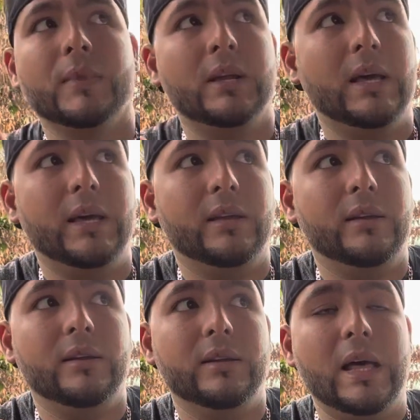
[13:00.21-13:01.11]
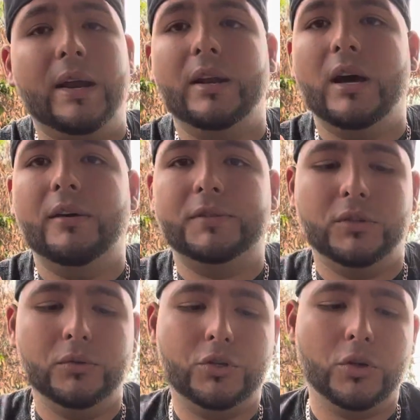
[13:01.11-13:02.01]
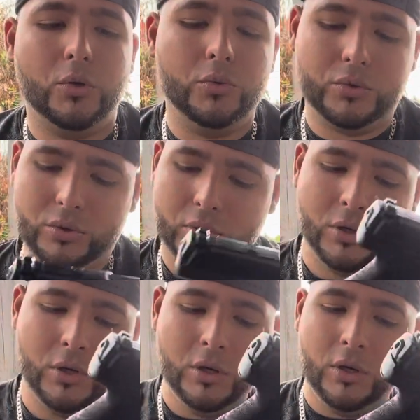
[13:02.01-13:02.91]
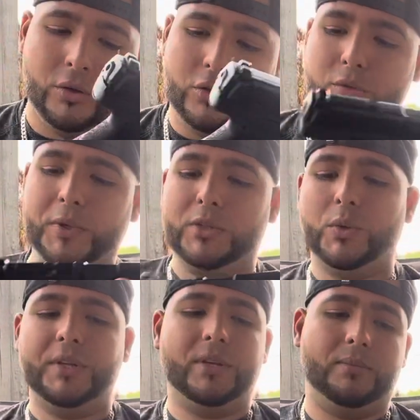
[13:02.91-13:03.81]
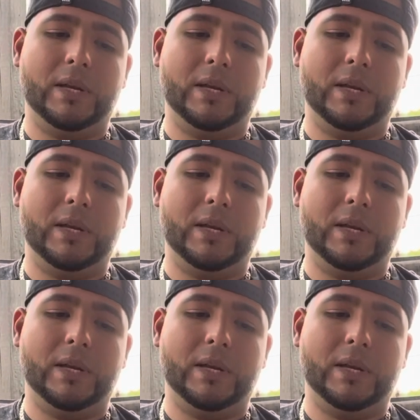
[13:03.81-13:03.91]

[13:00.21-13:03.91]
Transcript: Like, not enough to choose between them.